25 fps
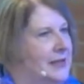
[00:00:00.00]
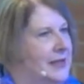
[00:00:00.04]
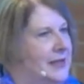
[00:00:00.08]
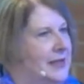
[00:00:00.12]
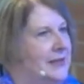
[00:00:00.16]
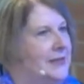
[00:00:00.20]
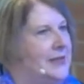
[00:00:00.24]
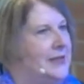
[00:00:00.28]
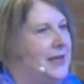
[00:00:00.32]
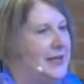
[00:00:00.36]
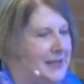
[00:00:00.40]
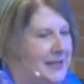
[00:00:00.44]

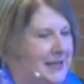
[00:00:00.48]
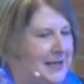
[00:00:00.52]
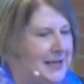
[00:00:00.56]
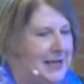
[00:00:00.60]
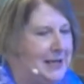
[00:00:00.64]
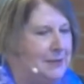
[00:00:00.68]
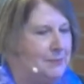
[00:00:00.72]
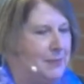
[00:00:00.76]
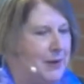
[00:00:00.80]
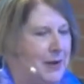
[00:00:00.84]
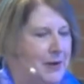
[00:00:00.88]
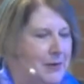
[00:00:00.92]
that keep
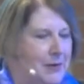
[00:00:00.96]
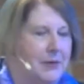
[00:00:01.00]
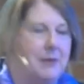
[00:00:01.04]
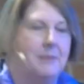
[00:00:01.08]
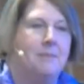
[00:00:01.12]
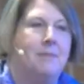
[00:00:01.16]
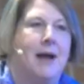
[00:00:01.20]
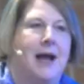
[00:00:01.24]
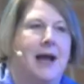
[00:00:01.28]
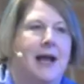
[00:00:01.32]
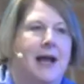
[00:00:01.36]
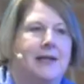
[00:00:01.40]
our
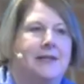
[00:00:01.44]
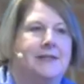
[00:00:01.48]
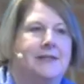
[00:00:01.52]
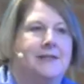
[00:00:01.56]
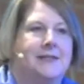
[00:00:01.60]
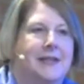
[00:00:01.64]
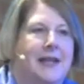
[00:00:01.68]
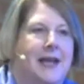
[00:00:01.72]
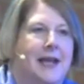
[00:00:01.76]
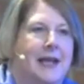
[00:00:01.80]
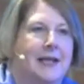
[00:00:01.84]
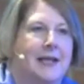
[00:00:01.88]
minds
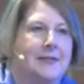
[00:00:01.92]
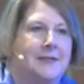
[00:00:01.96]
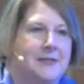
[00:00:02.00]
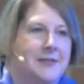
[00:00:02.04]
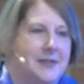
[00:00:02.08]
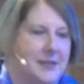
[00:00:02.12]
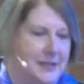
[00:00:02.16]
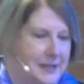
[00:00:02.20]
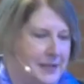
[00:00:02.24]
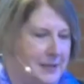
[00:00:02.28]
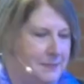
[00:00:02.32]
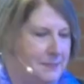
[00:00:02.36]

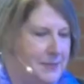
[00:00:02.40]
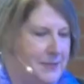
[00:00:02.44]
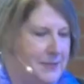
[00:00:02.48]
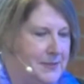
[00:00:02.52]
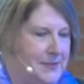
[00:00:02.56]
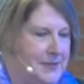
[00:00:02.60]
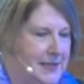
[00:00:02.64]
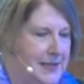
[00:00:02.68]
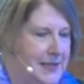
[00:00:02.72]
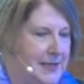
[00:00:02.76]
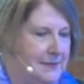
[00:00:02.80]
constantly busy.